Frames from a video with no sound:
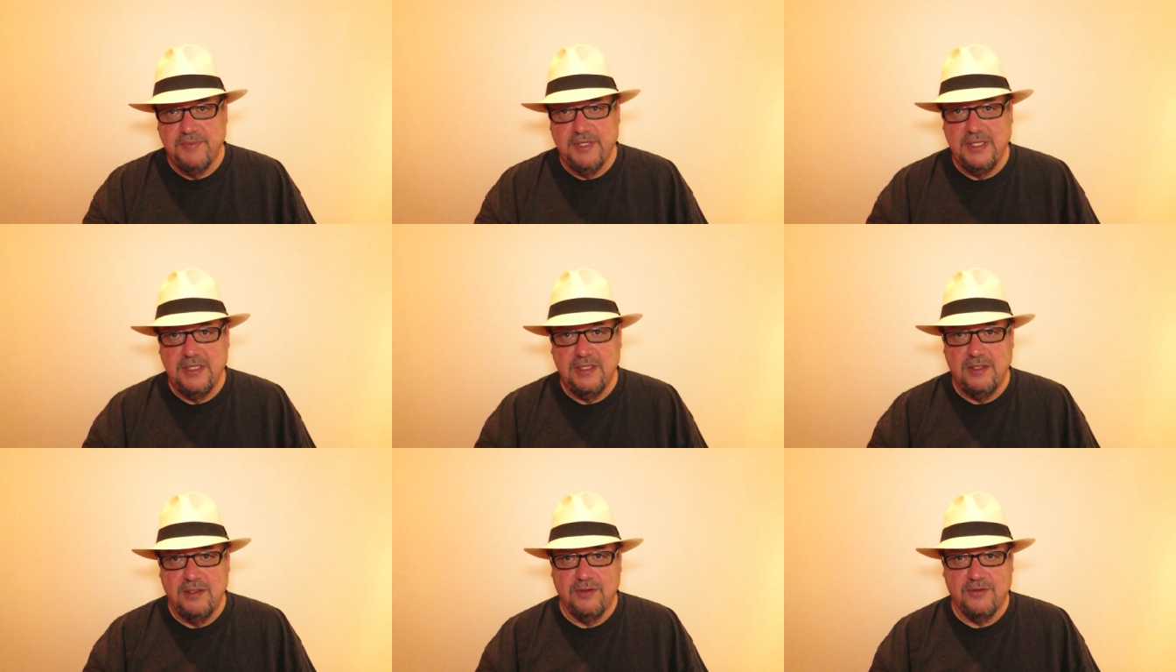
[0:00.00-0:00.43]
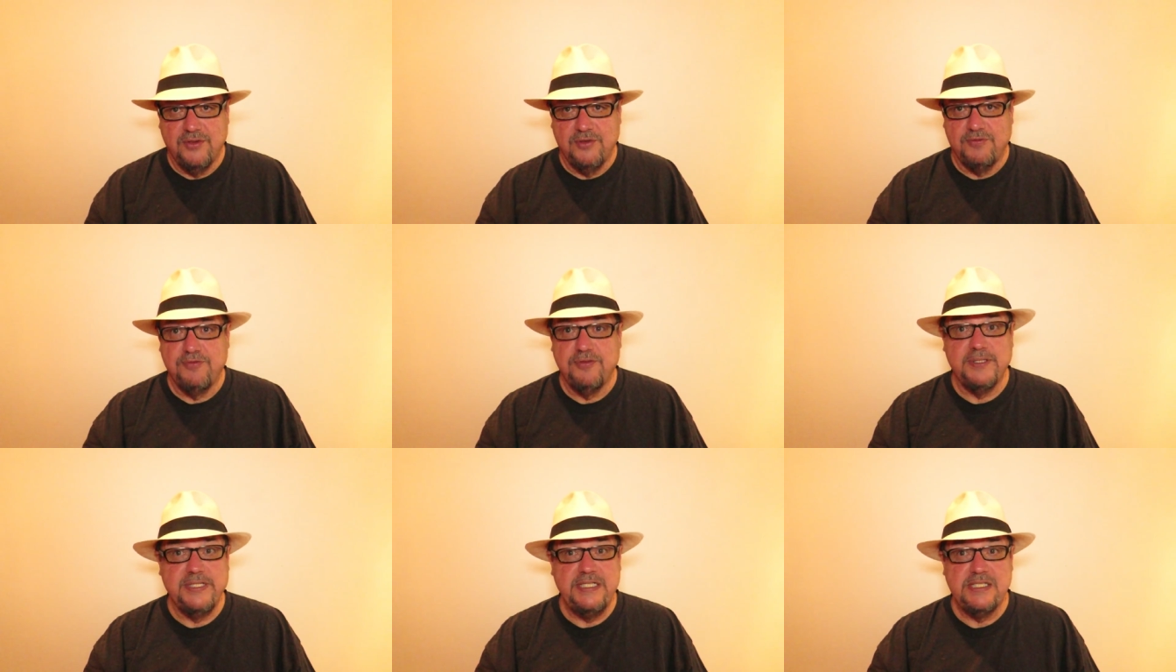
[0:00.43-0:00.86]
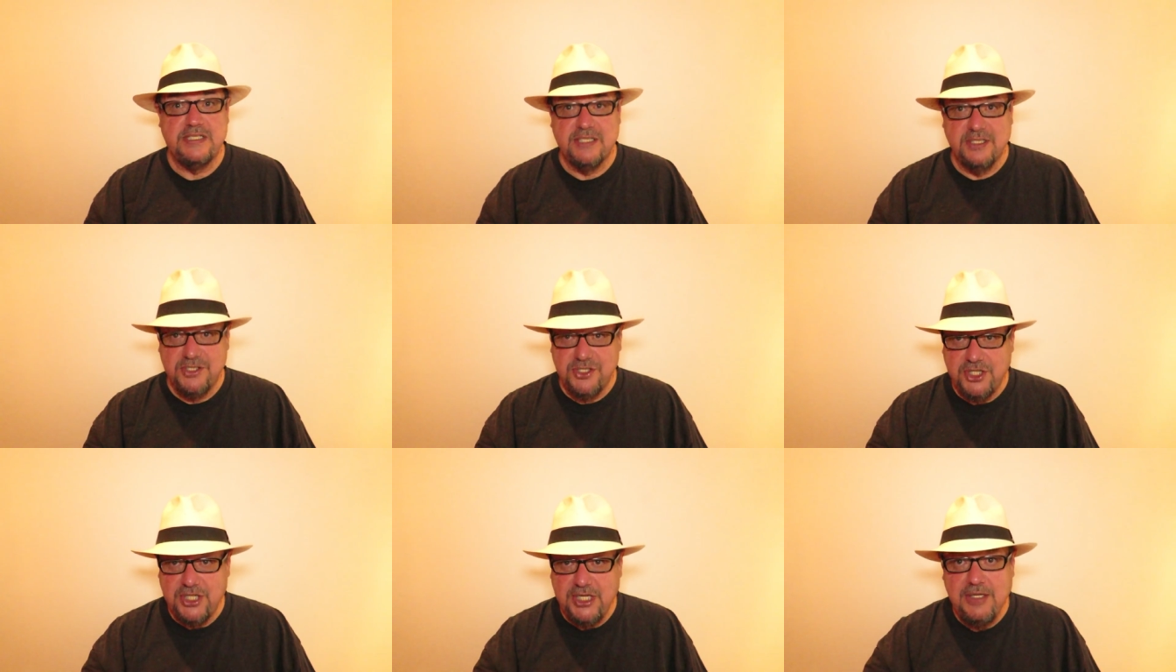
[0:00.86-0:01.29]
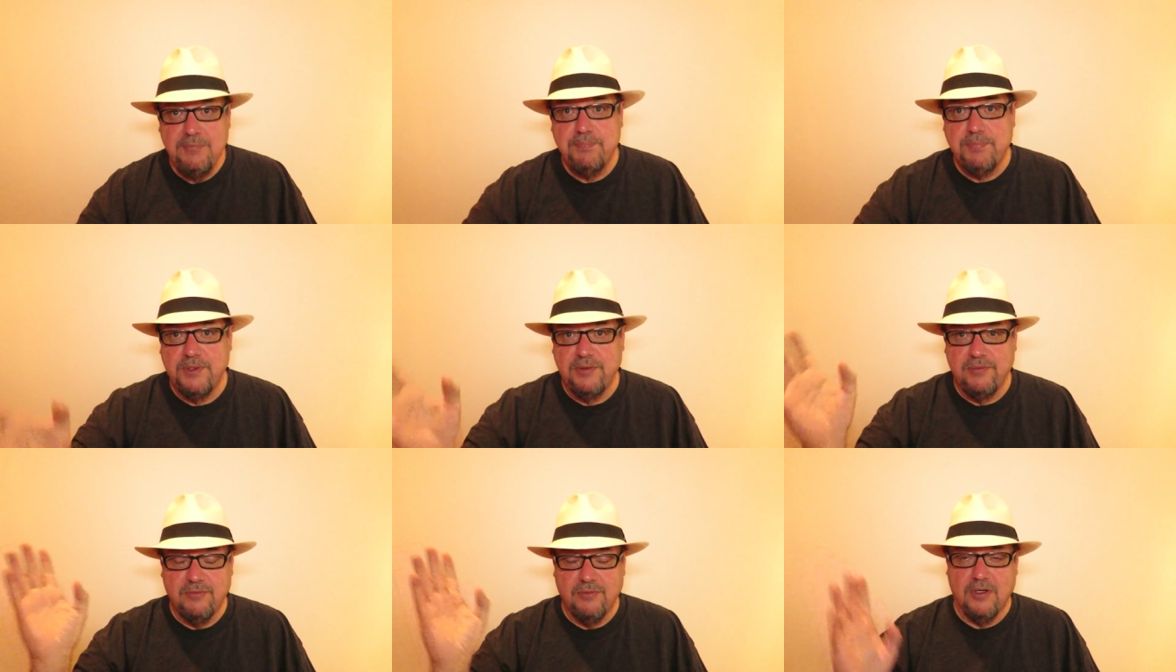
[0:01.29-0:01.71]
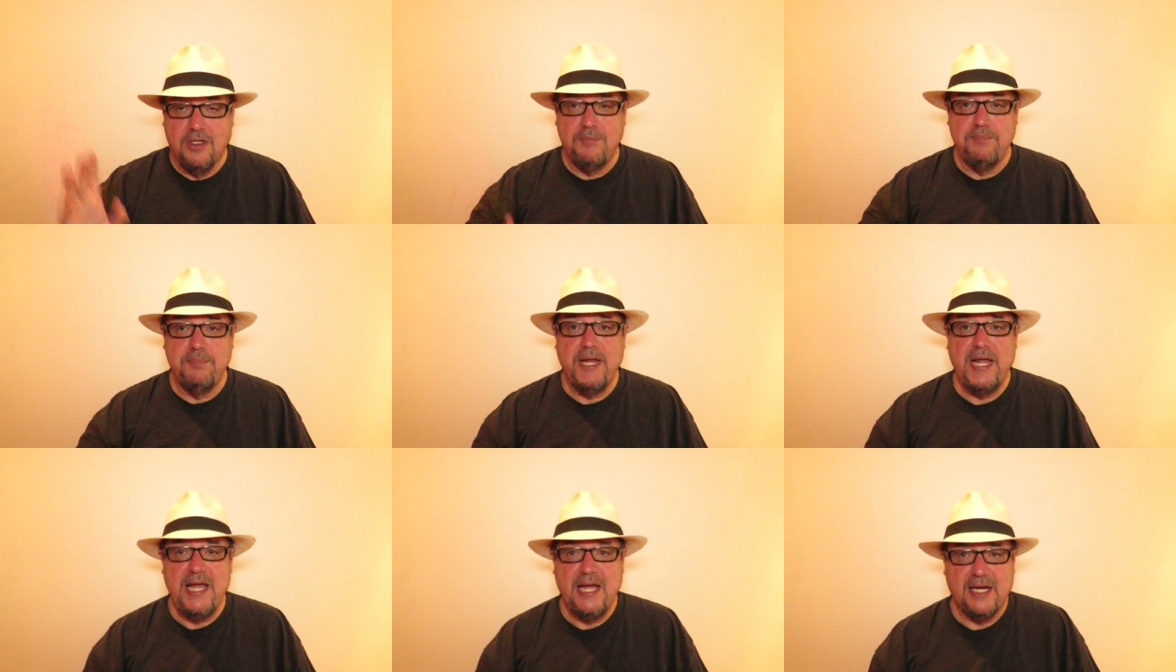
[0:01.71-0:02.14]
you know, to fleece the sheep and
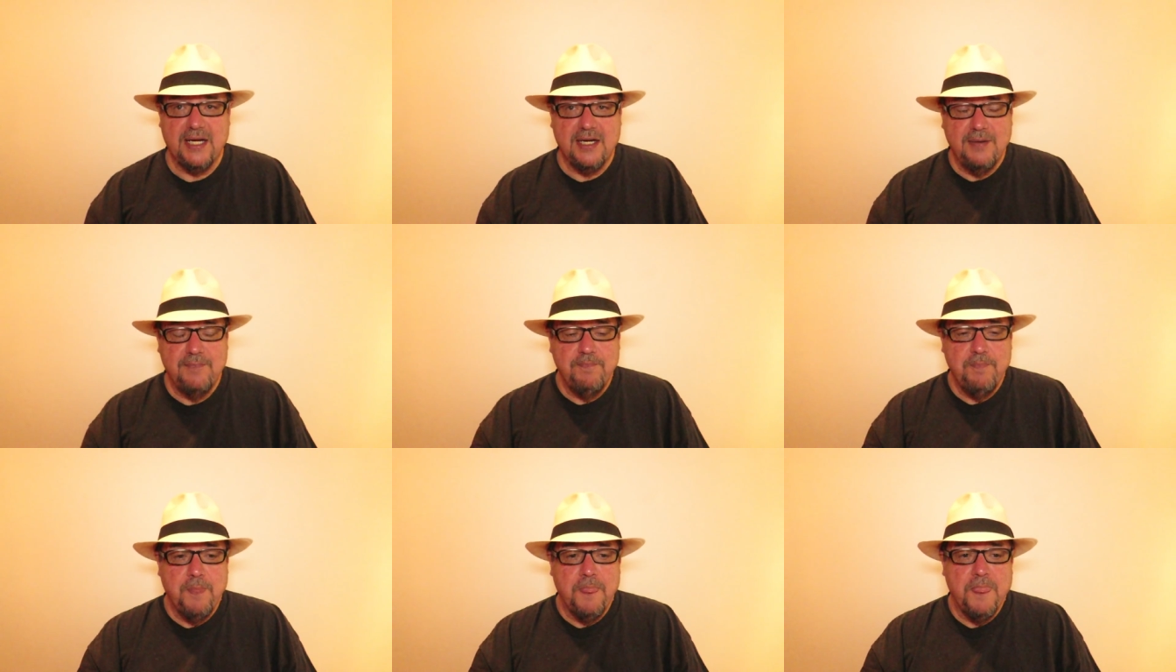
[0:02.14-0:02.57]
run back.